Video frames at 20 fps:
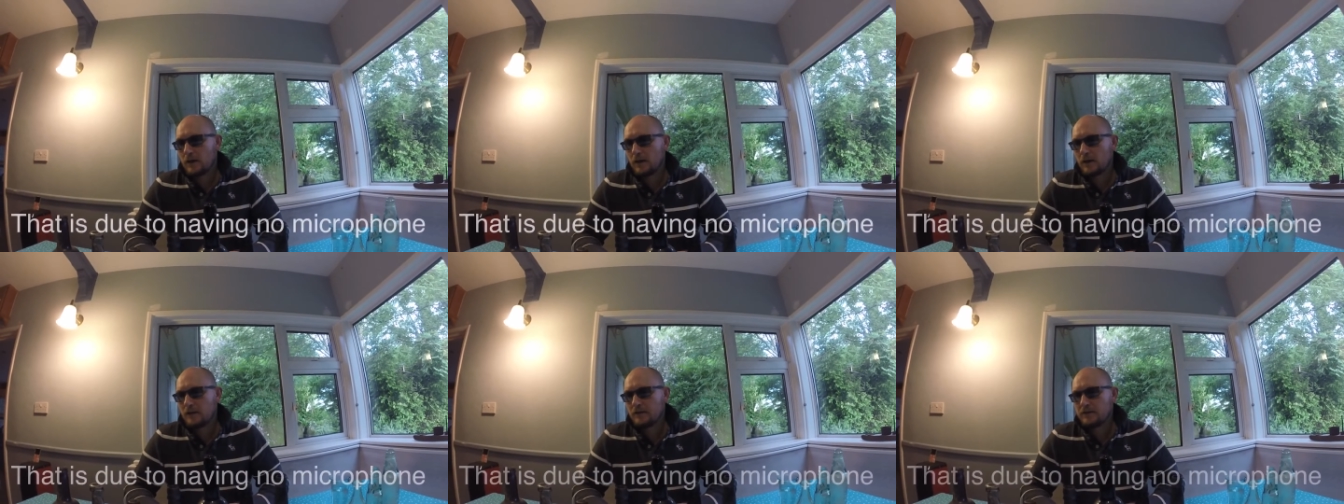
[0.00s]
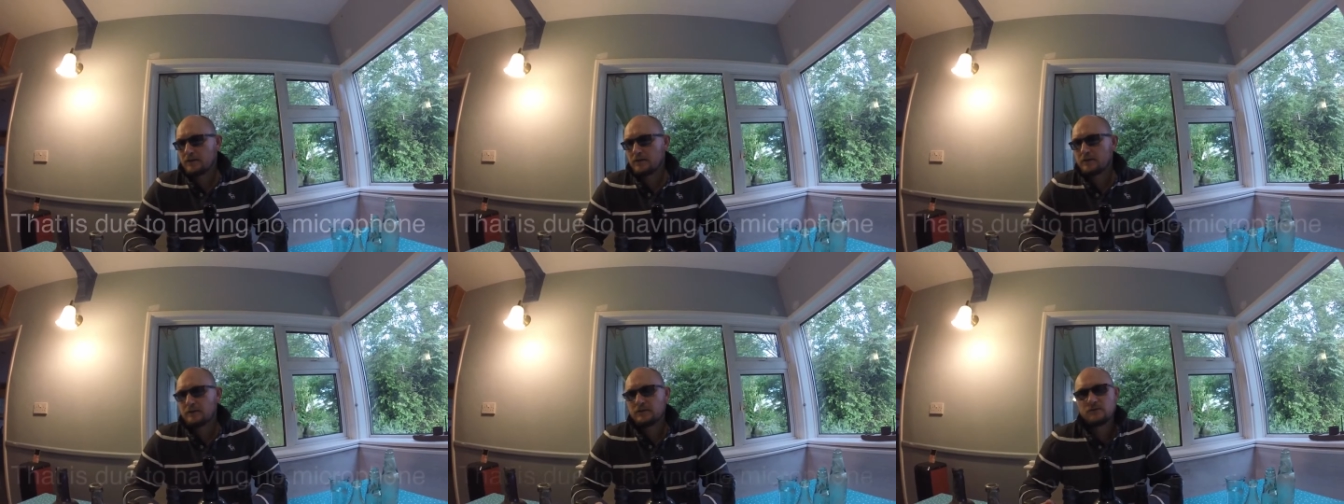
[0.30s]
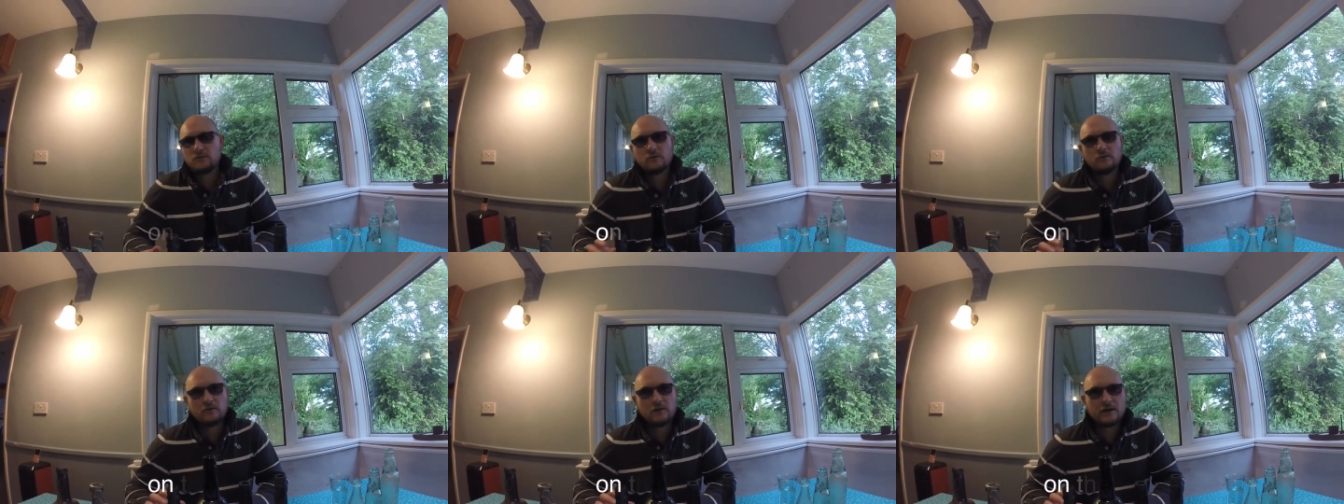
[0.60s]
This is
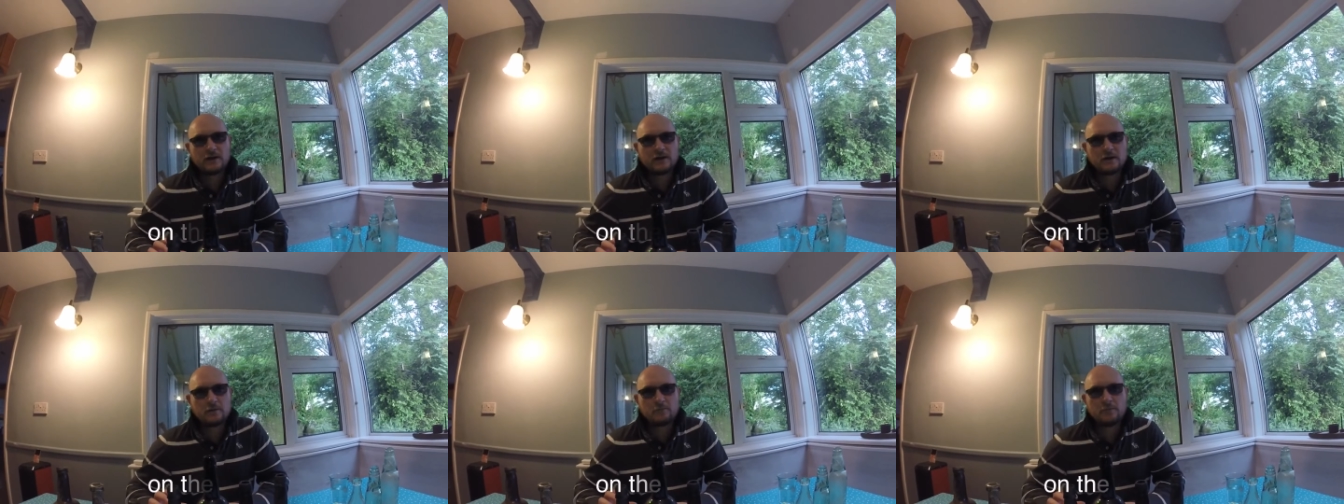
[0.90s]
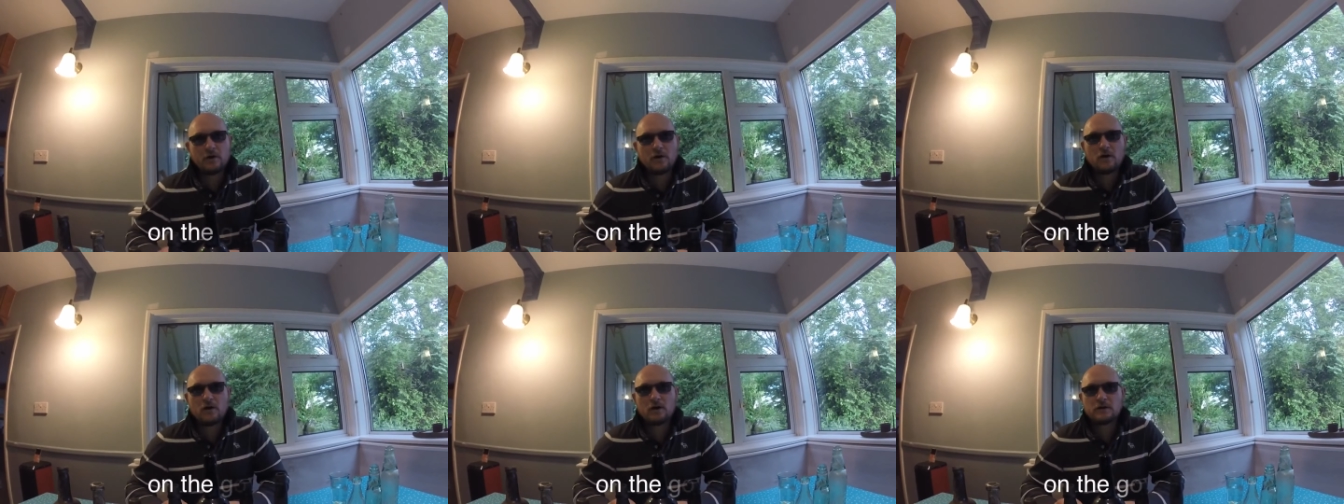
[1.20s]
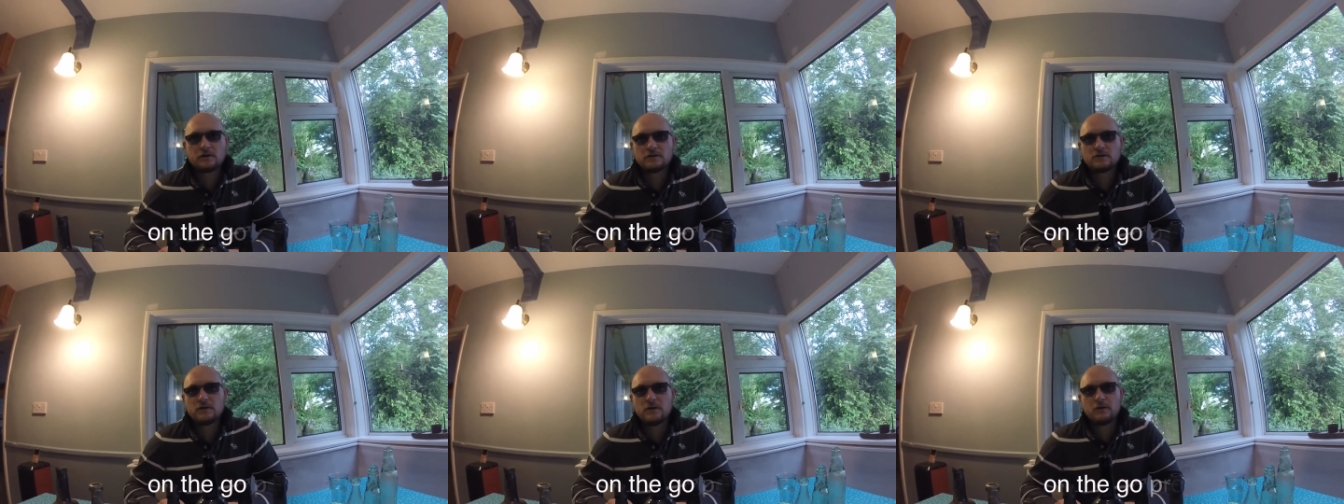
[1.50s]
sort of like a part
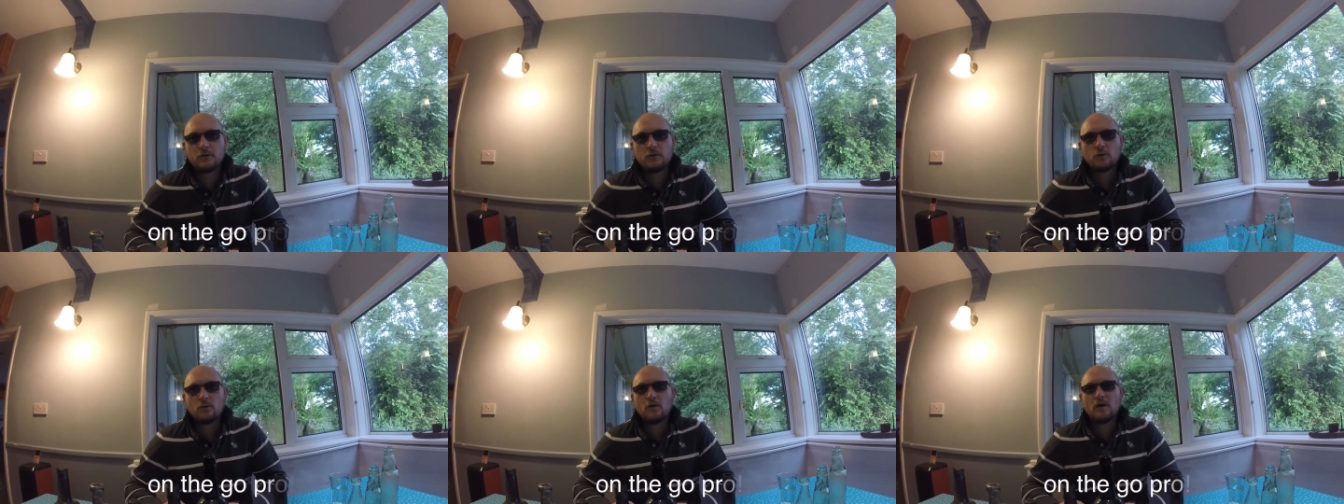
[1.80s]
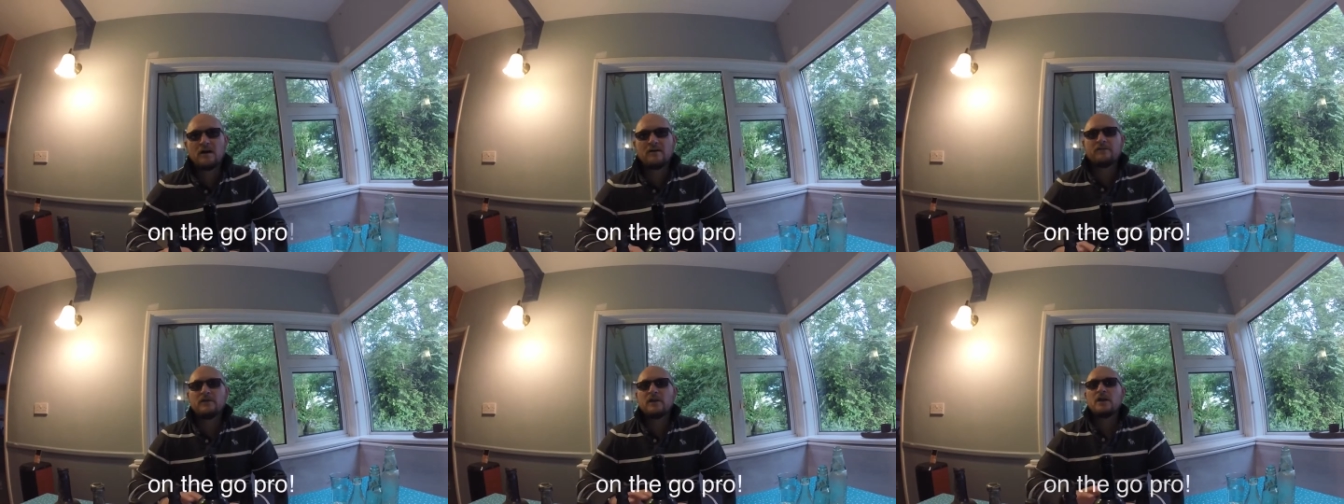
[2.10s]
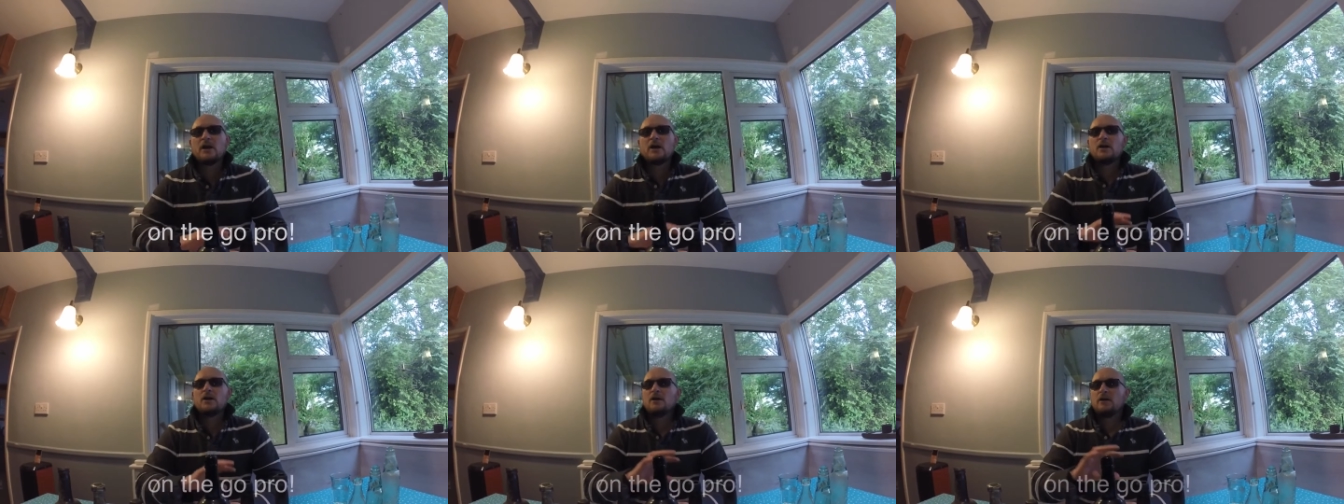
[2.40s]
2 of an
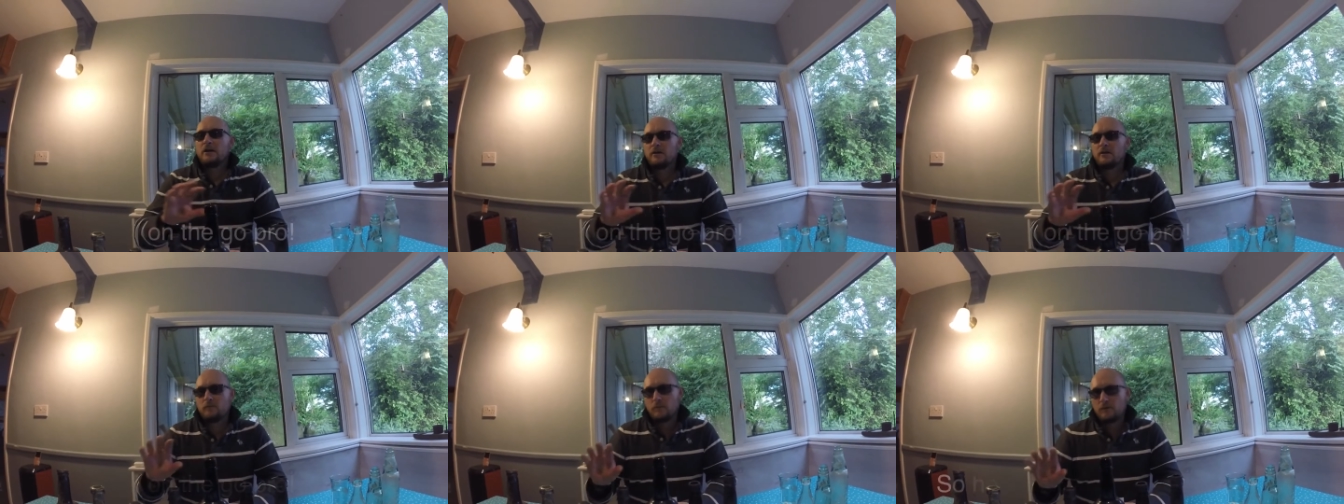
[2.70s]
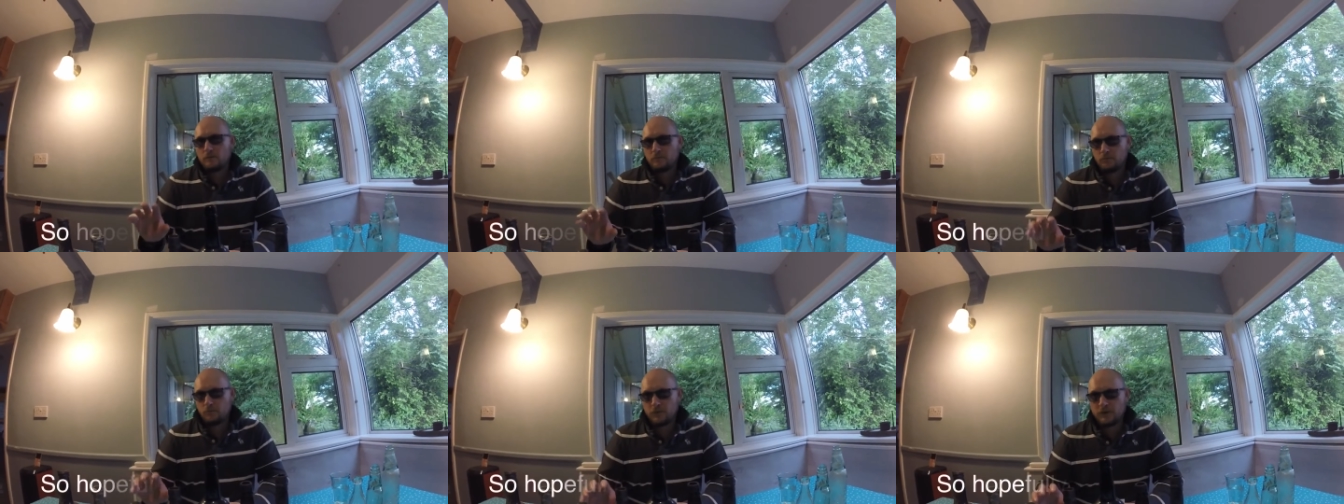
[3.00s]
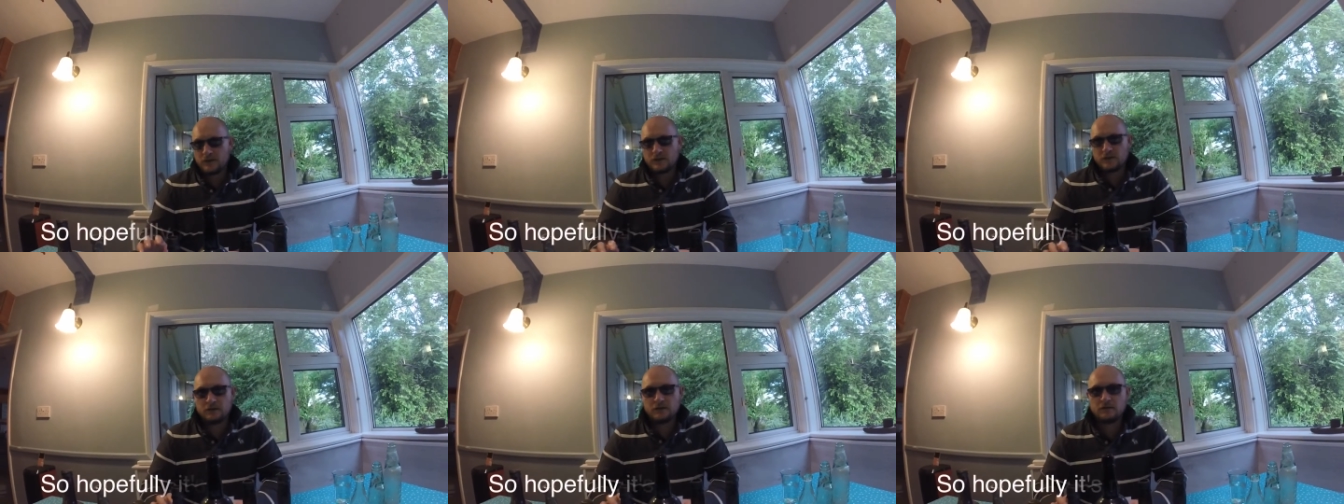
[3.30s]
earlier one we
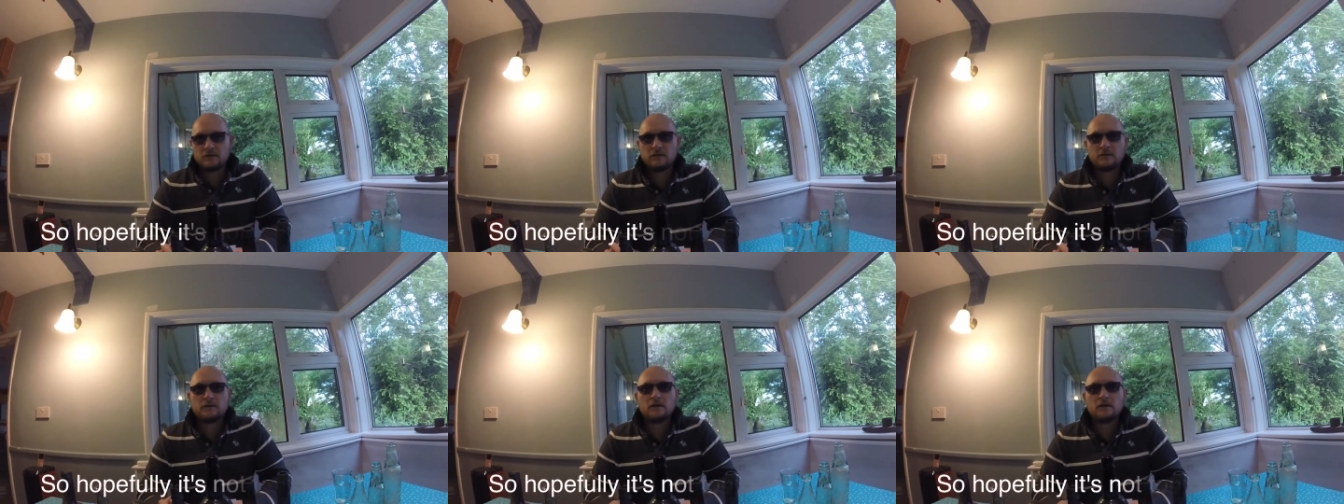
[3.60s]
did